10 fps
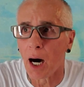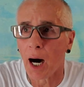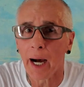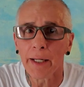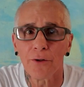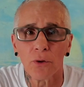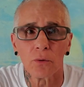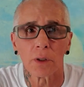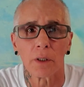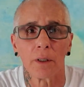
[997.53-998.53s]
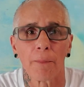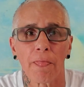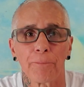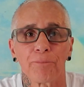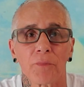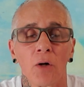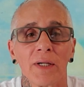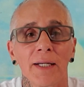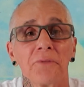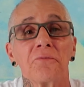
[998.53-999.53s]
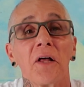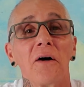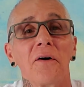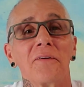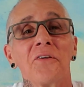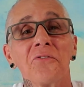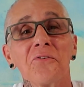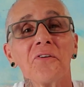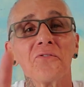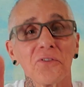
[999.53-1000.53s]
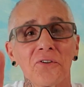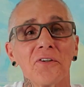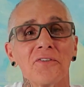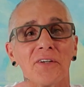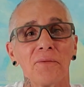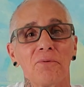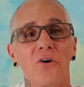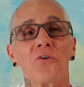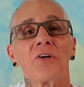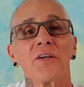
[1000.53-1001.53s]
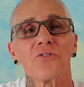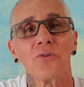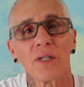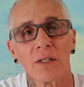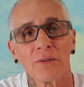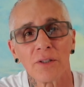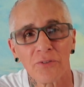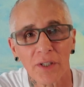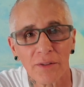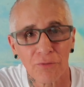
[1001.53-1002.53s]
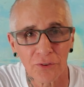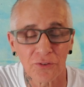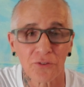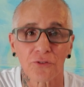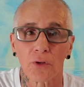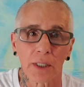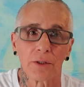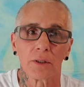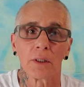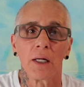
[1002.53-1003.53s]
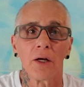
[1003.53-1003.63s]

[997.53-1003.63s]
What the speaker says: I don't. Okay, this is a good example. Okay, so let's say, for instance, Grindr.